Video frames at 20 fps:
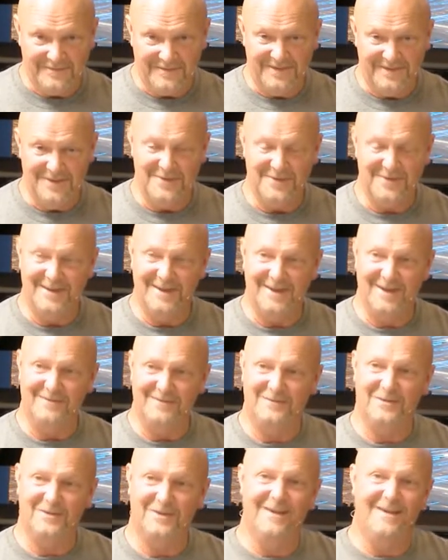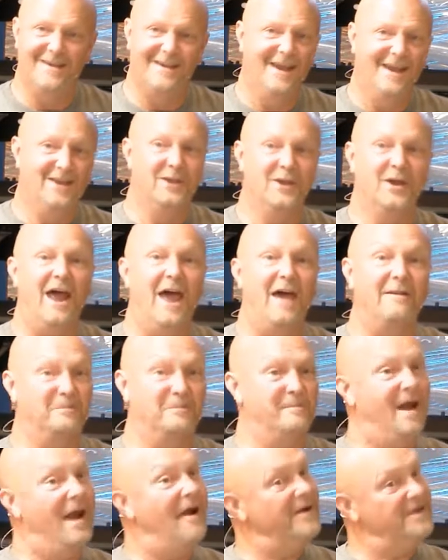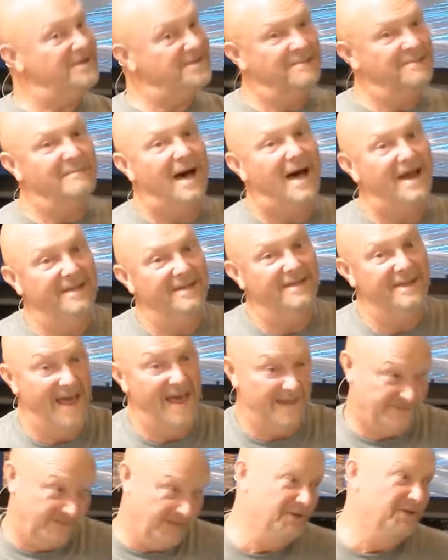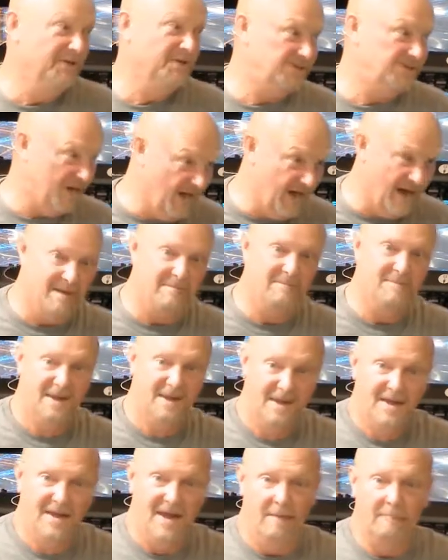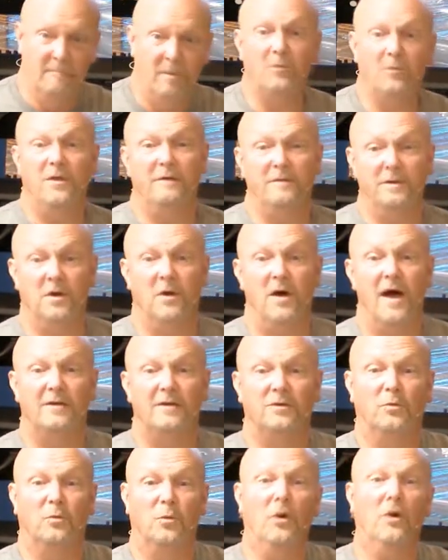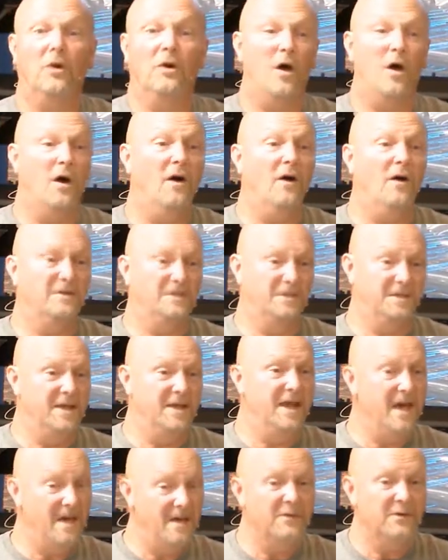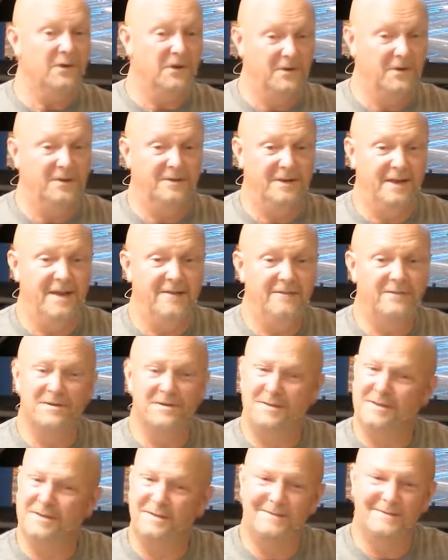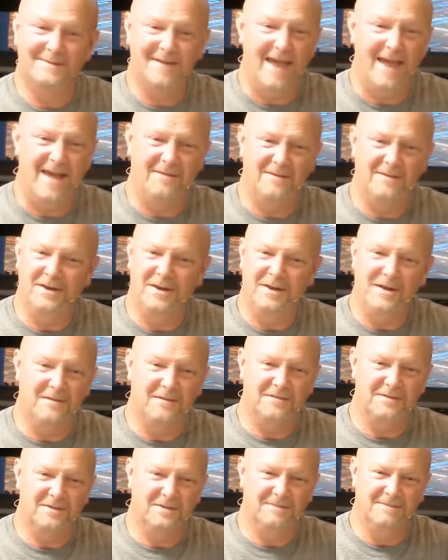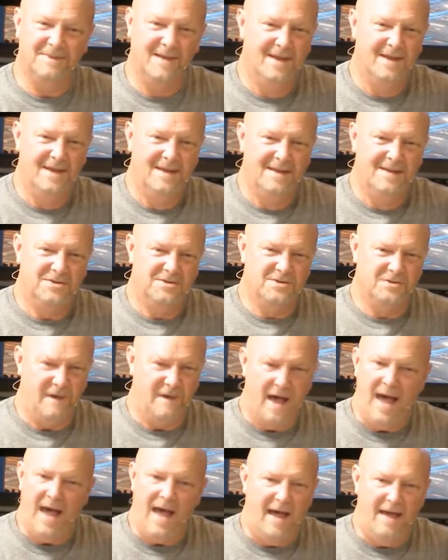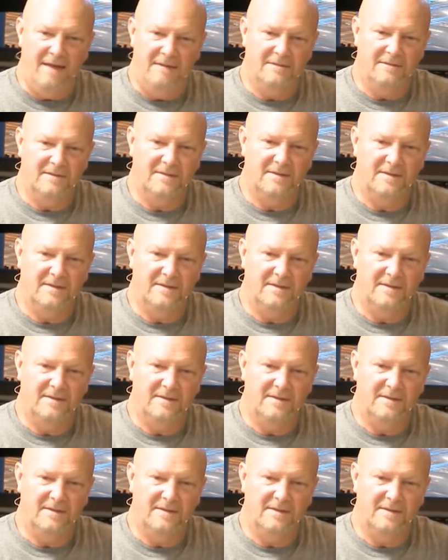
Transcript: And you and if you and you're going to have to marry somebody that has a good job, and both of you are going to have to work hard together even to have enough to survive.